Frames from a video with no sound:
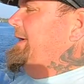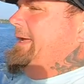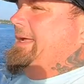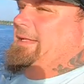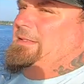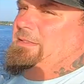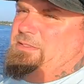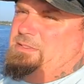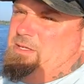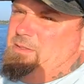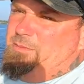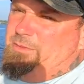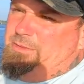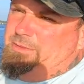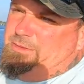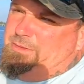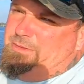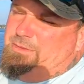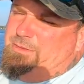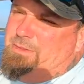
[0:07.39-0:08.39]
and
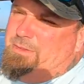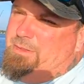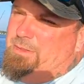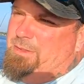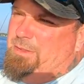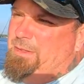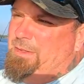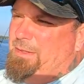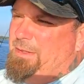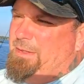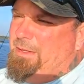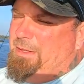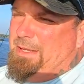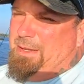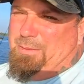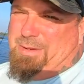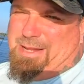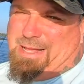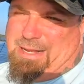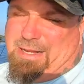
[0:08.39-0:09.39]
Summer,
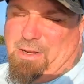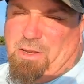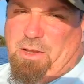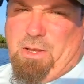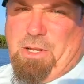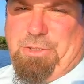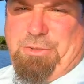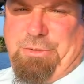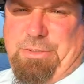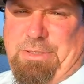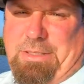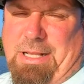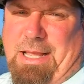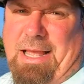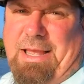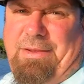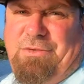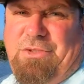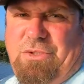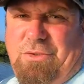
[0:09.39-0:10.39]
and we got 100
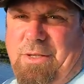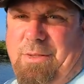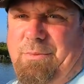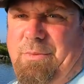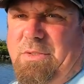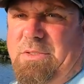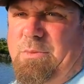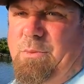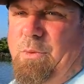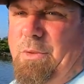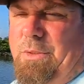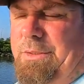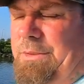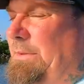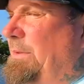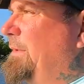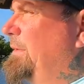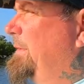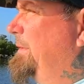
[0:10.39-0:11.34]
live shrimp this morning.